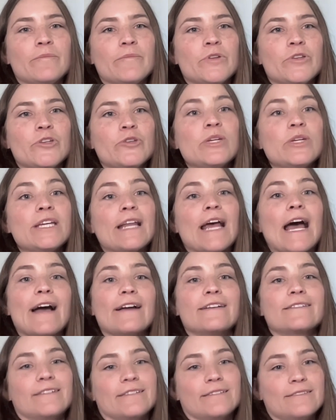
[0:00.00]
You get
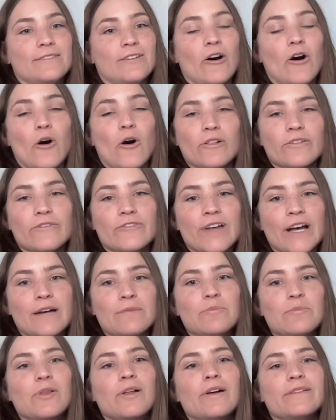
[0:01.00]
access to all of that,
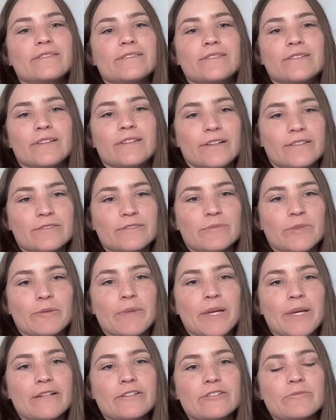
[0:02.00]
plus the customer
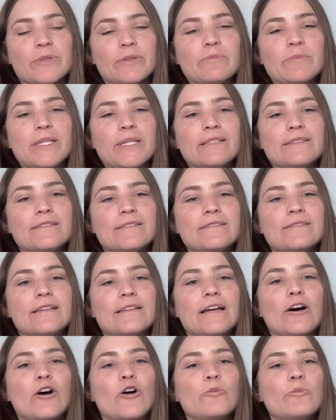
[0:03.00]
management pieces
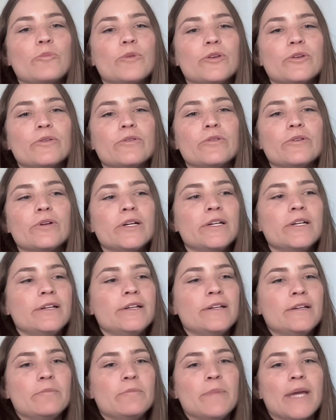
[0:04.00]
that help you
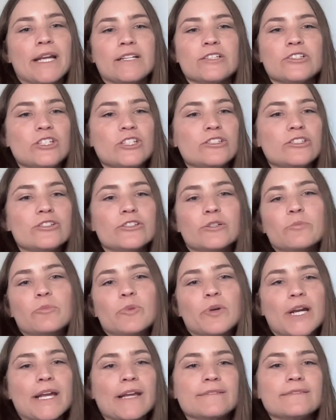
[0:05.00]
manage each of your
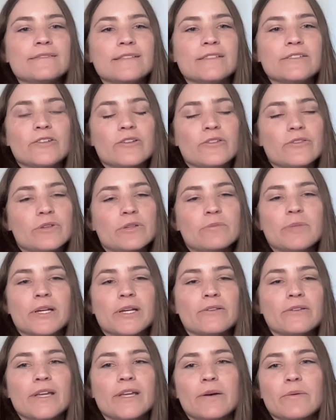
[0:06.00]
brands in your
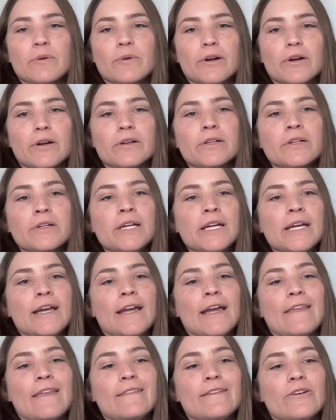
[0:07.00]
3PL network,
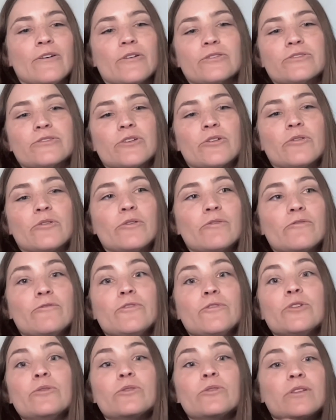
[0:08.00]
and then also
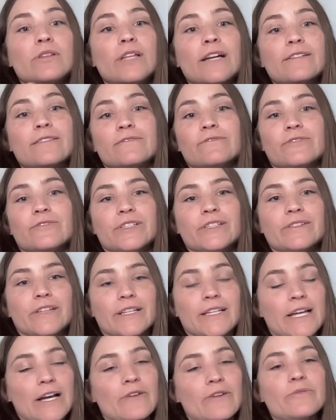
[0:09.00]
view collectively
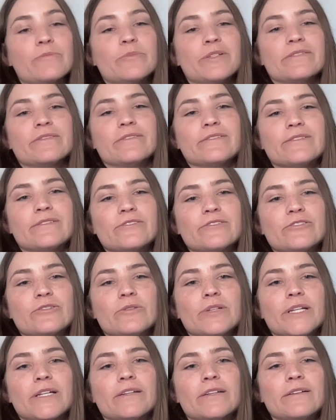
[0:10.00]
like how the business is
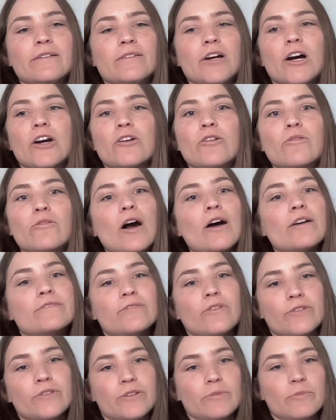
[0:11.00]
doing across
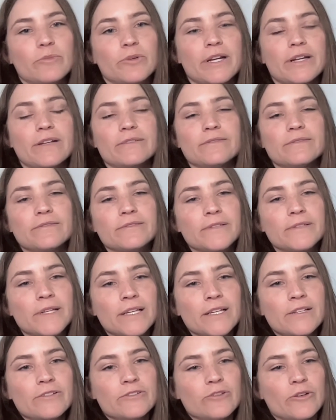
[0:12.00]
all your brands.
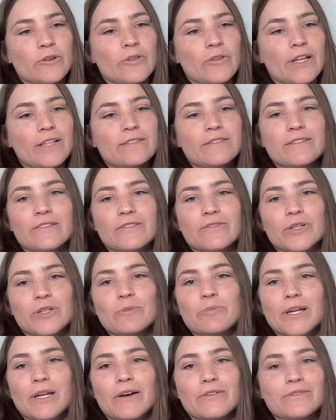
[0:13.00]
So that's the
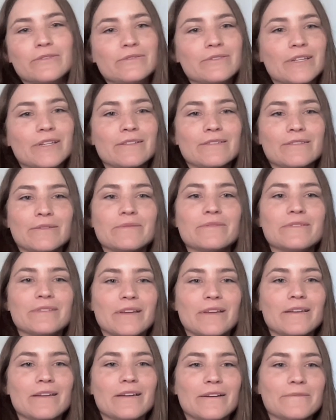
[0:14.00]
3PL use case, I would
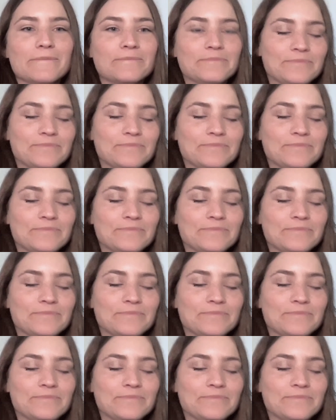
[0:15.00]
say, yeah.